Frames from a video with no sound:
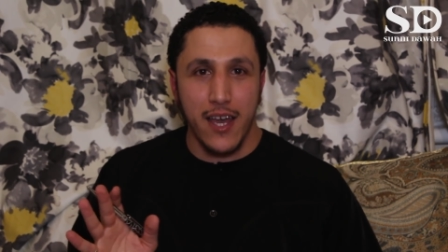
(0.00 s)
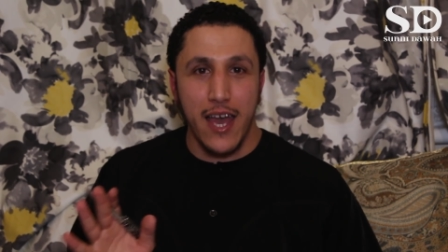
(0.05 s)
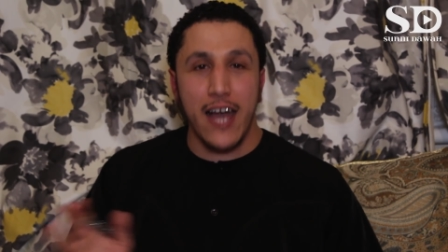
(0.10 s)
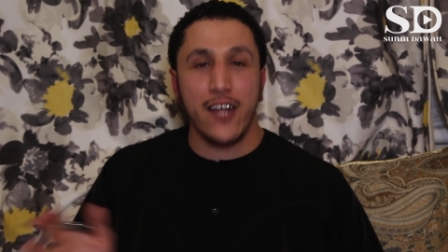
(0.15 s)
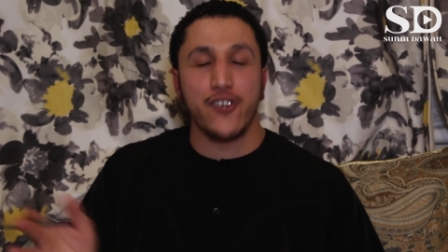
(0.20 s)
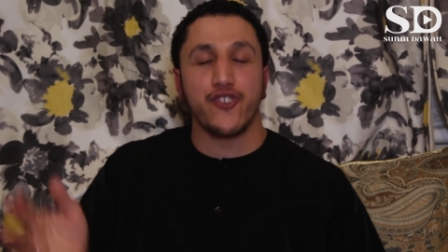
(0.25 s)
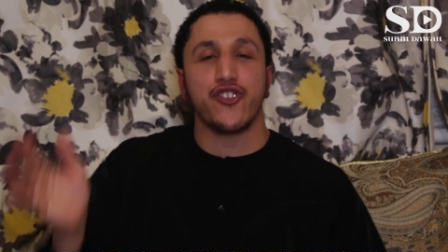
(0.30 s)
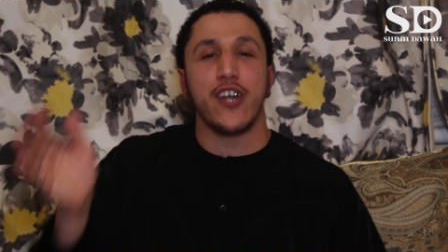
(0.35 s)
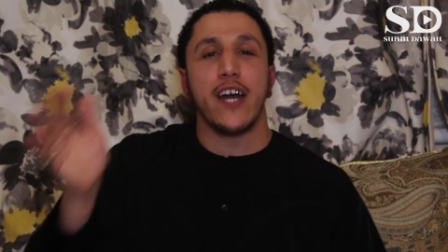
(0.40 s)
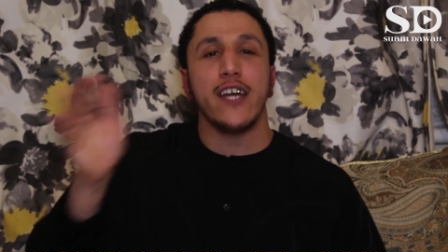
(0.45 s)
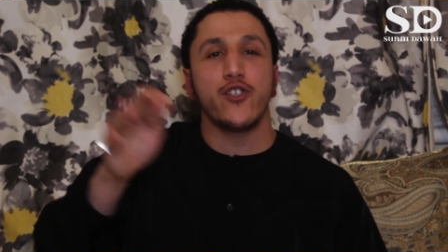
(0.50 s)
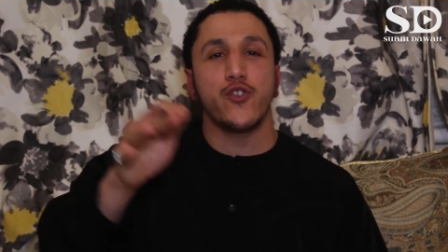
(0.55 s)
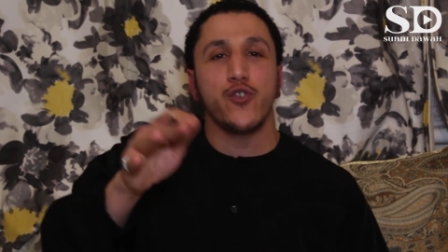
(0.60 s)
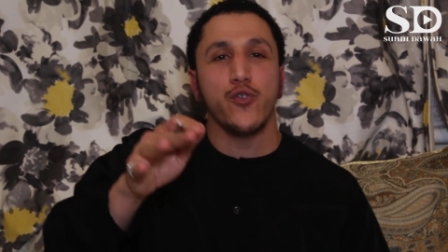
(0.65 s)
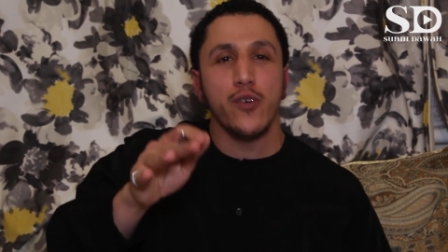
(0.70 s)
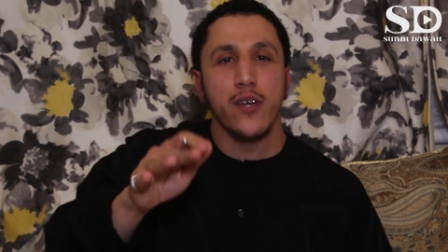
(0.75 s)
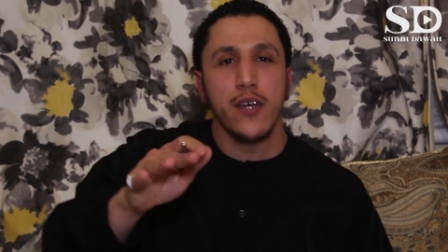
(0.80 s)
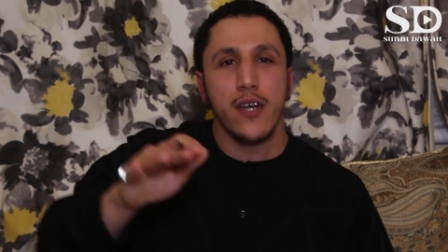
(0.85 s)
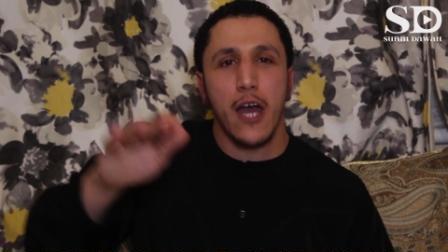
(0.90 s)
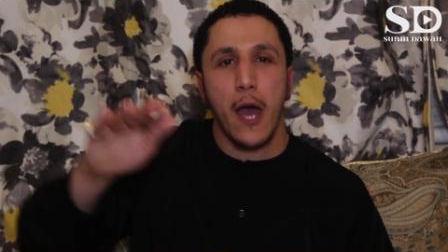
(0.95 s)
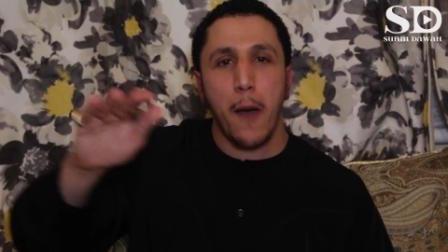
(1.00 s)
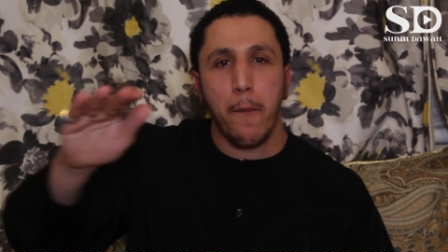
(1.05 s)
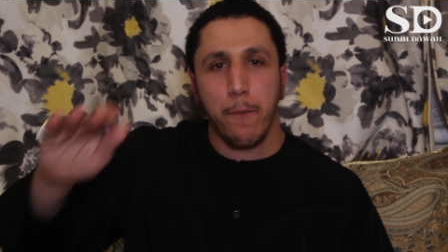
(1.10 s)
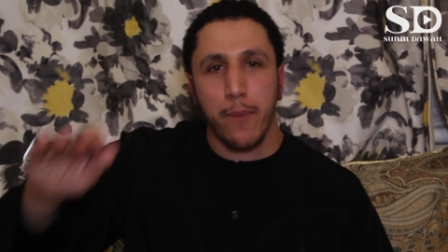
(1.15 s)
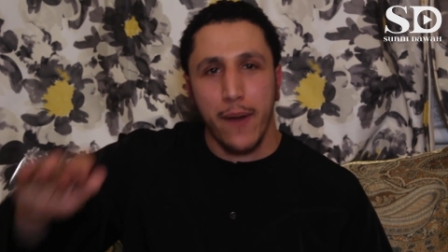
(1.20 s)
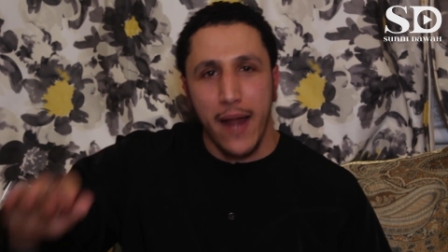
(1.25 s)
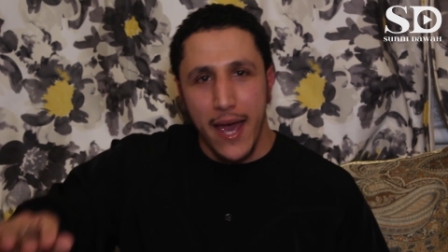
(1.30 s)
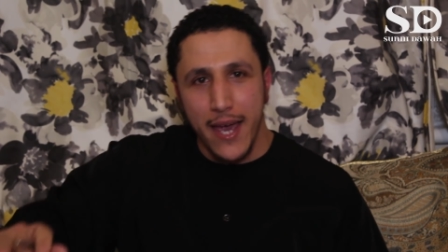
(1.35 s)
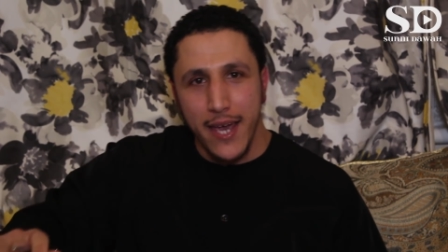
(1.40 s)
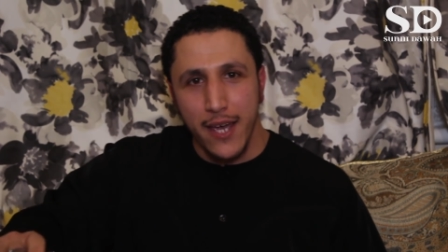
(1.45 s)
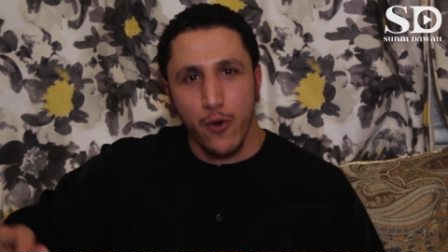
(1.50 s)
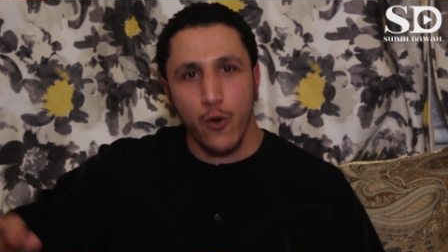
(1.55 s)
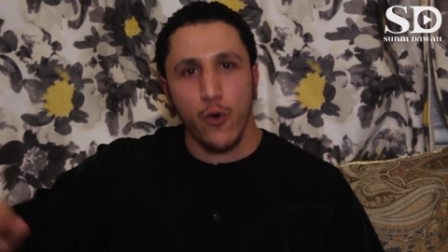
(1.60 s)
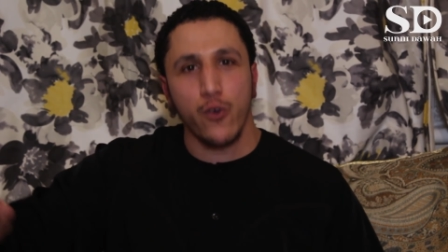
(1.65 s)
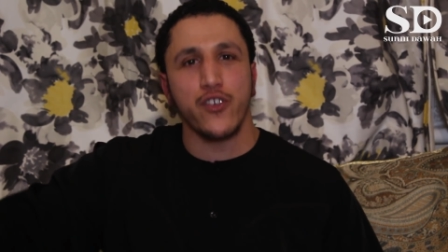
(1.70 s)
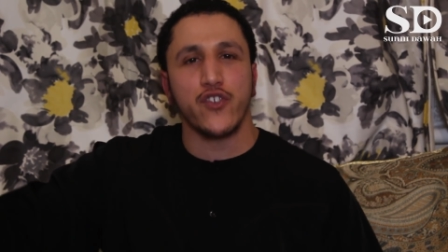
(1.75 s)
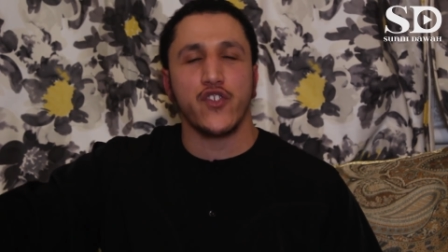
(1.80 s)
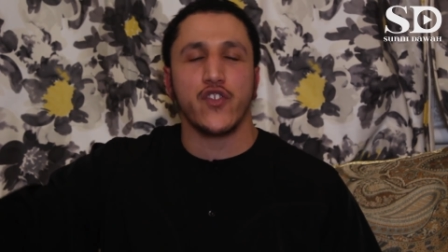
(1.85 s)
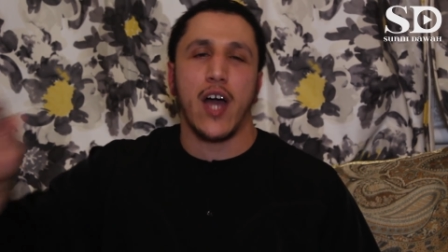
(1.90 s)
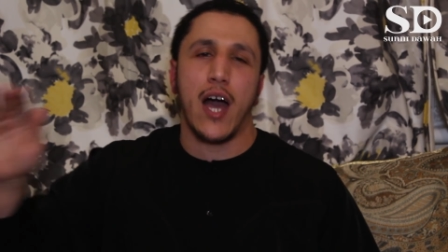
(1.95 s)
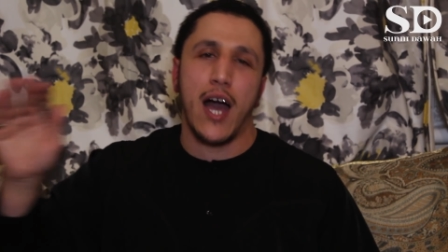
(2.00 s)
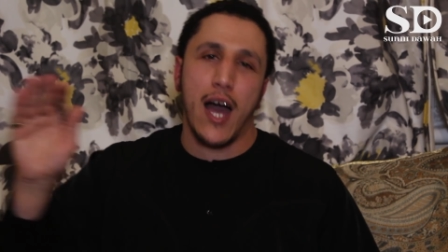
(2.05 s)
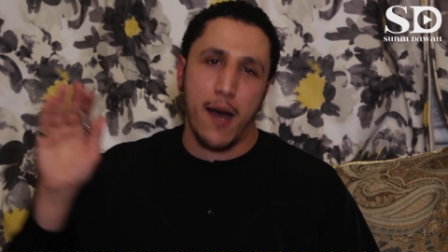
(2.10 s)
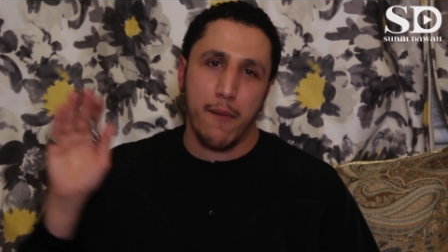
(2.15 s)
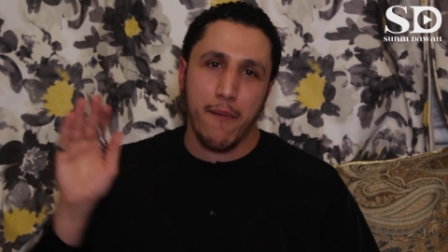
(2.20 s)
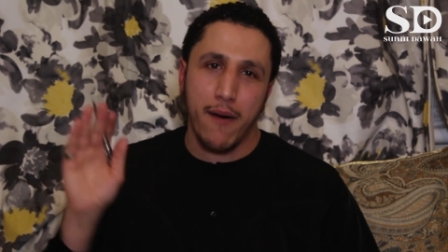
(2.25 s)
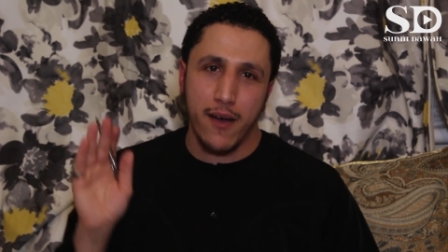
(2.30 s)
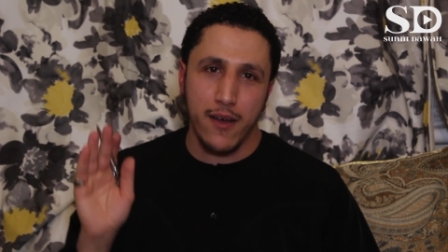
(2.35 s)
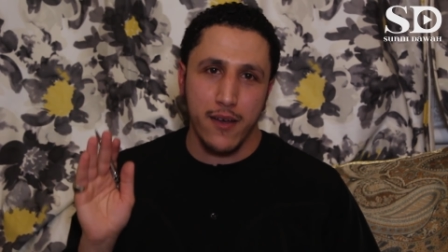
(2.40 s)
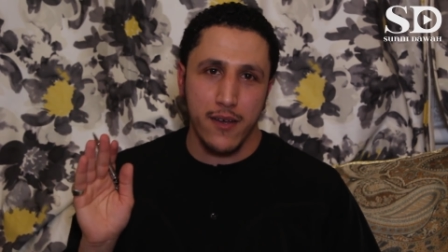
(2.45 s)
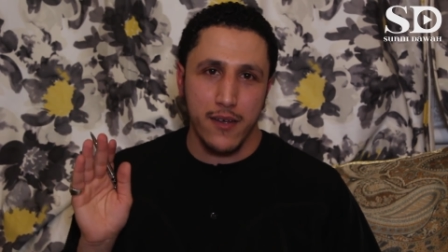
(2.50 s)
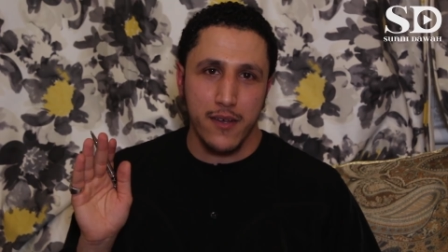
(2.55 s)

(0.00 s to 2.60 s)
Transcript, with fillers: and try to apply it on the Sahaba,